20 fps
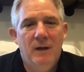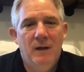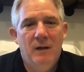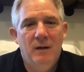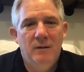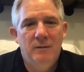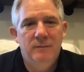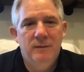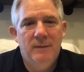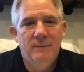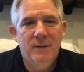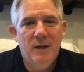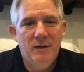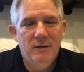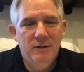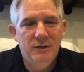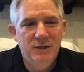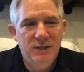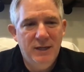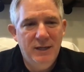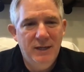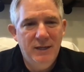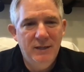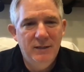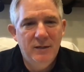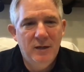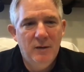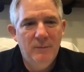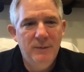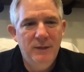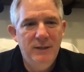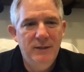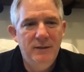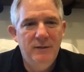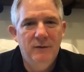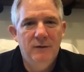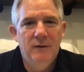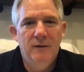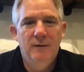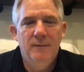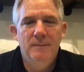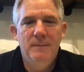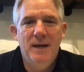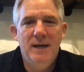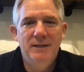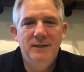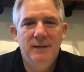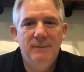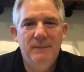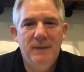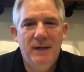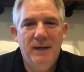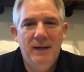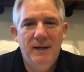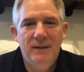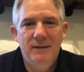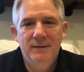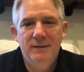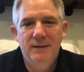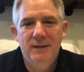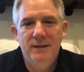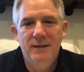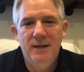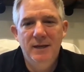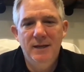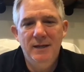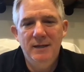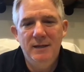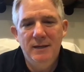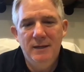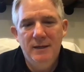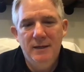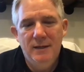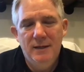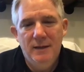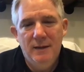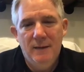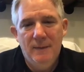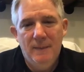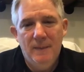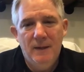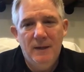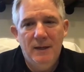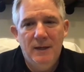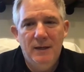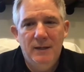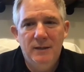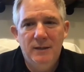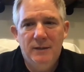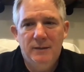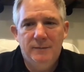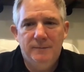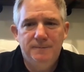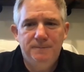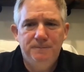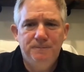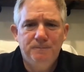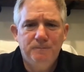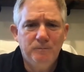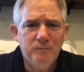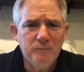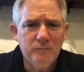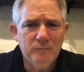I'm Dr. Shane, and I'll be your magic man today. And